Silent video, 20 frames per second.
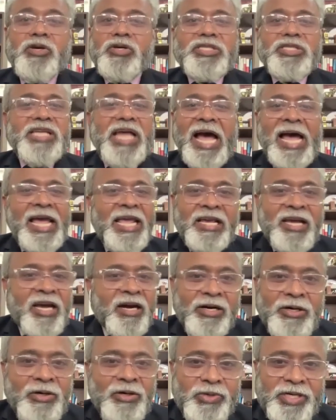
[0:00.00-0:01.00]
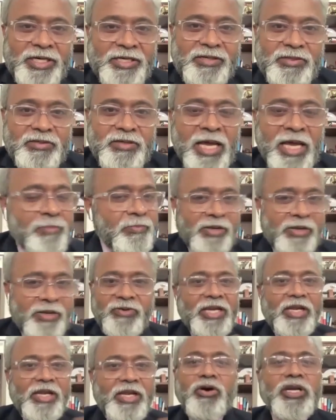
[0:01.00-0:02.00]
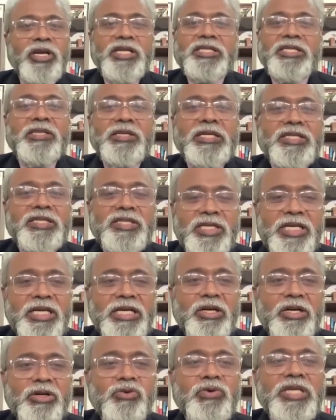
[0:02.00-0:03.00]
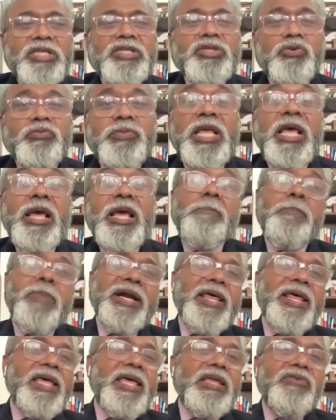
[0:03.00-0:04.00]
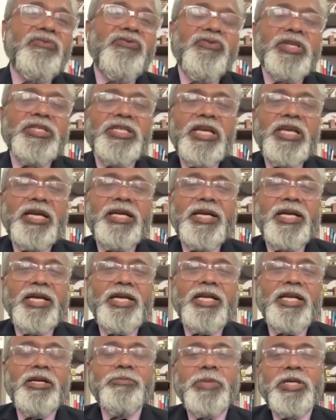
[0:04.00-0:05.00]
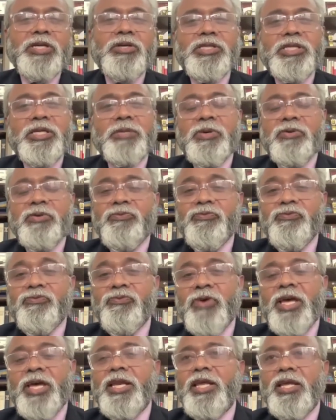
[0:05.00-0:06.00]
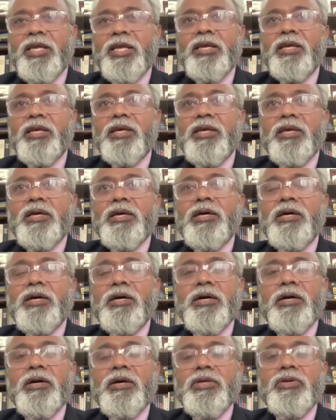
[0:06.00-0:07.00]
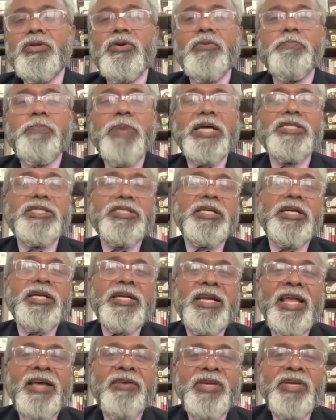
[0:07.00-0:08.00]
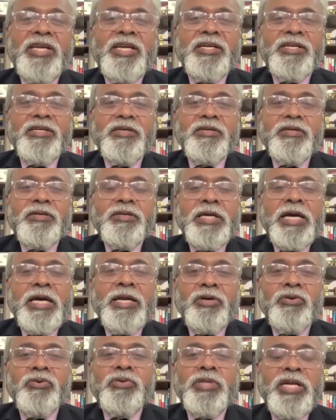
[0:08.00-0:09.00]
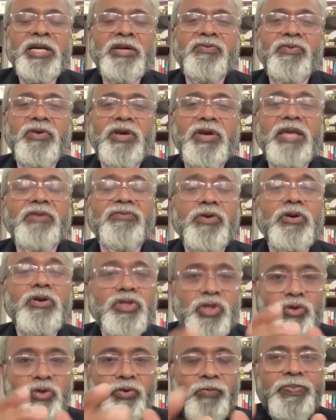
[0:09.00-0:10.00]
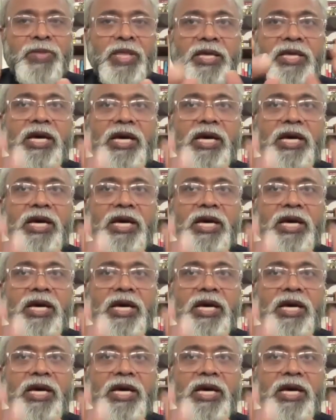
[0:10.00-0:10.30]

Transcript: because I can't do it. And be very honest, it's it requires too much, but I can facilitate it because I'm a very uh, you know passionate navigator. I do that for life and So